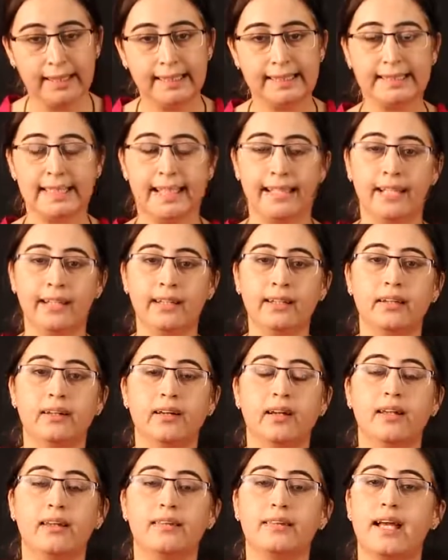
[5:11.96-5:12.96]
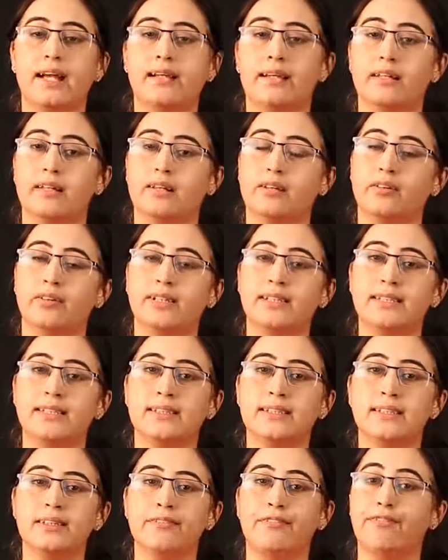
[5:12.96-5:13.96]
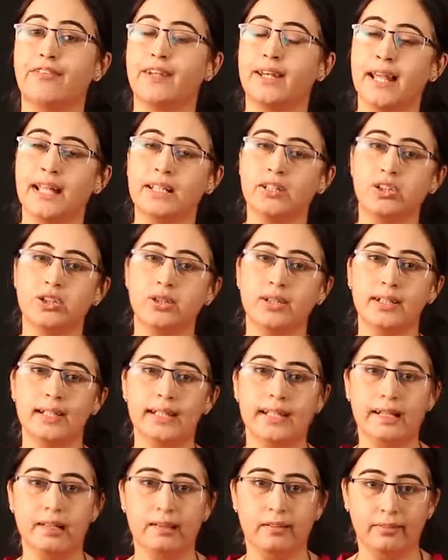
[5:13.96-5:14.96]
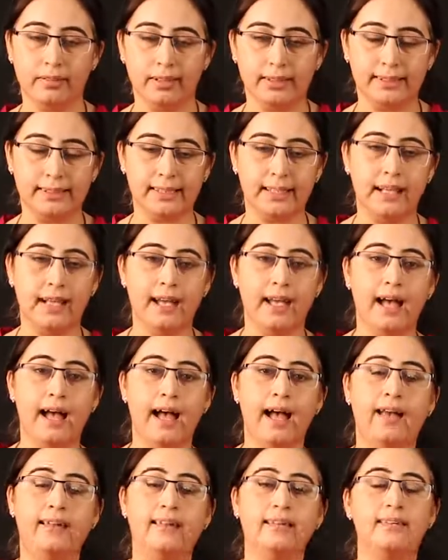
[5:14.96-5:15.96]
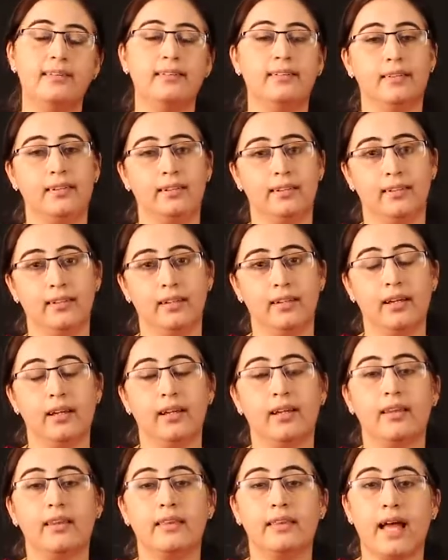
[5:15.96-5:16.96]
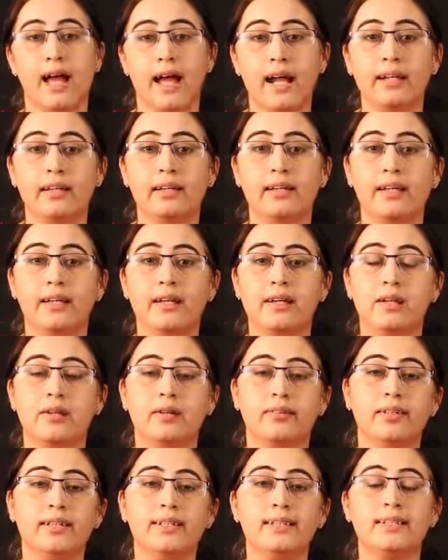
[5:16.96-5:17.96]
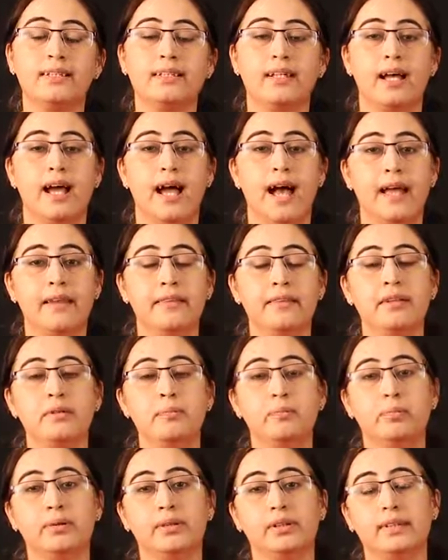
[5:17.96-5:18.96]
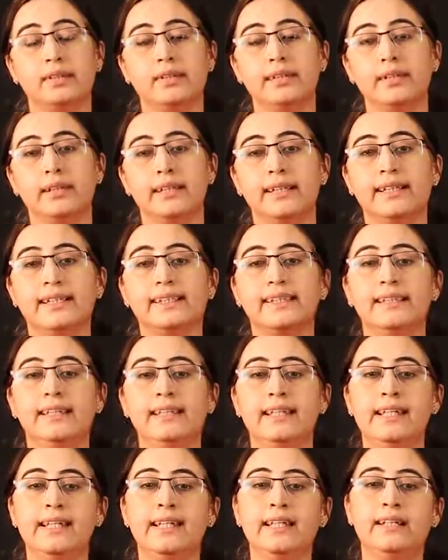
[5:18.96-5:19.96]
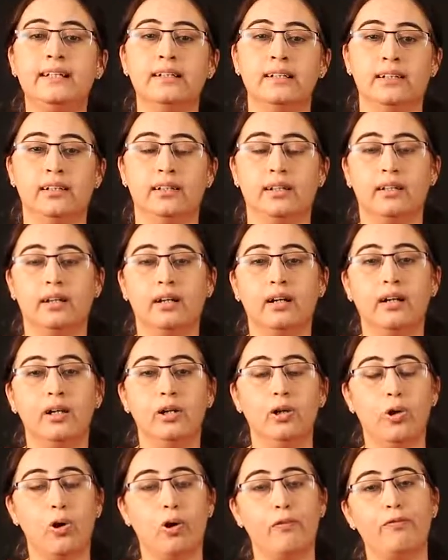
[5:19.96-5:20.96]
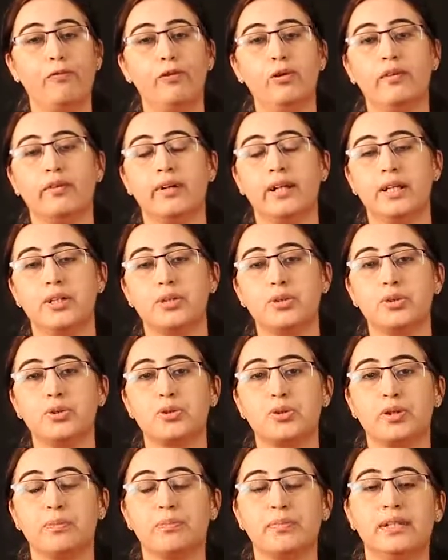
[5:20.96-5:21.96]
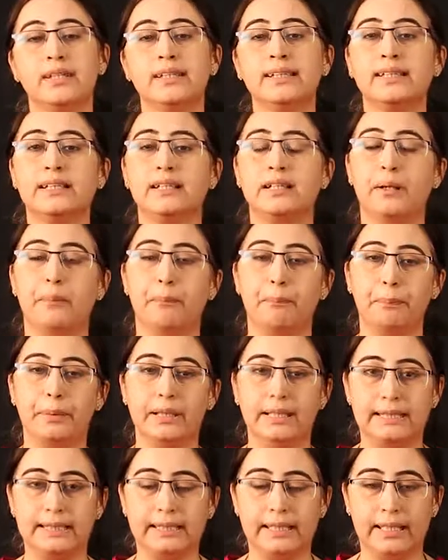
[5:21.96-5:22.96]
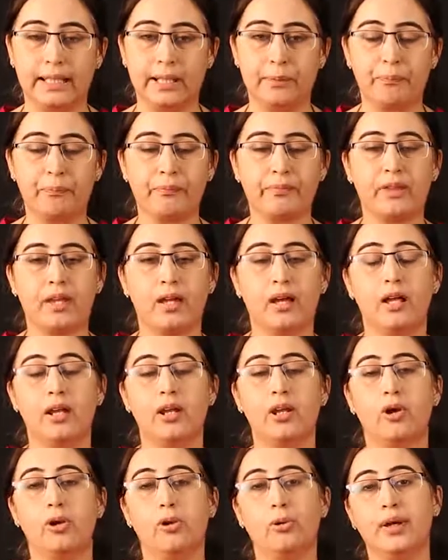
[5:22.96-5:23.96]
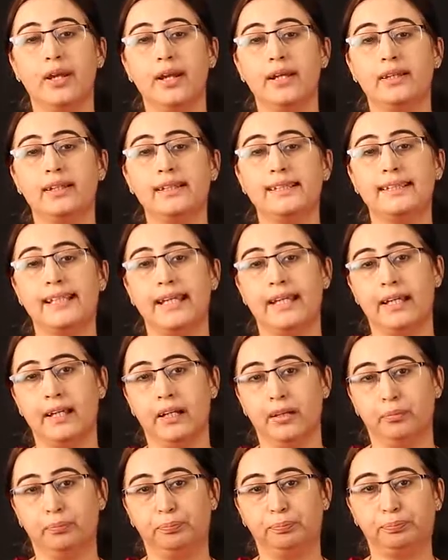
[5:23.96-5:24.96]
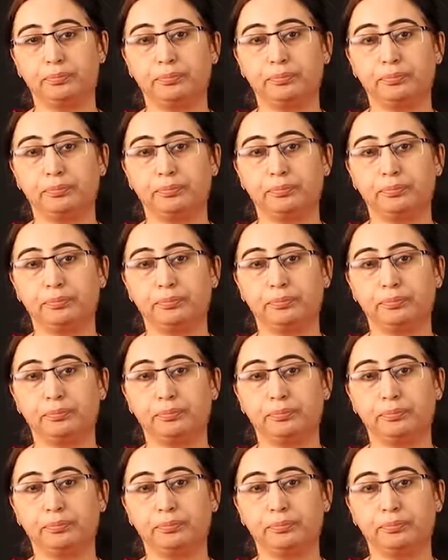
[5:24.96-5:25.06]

Second, that interest is a financial interest. And third, that interest and the person is legal. A lawful relationship is compulsory. Now look at the second.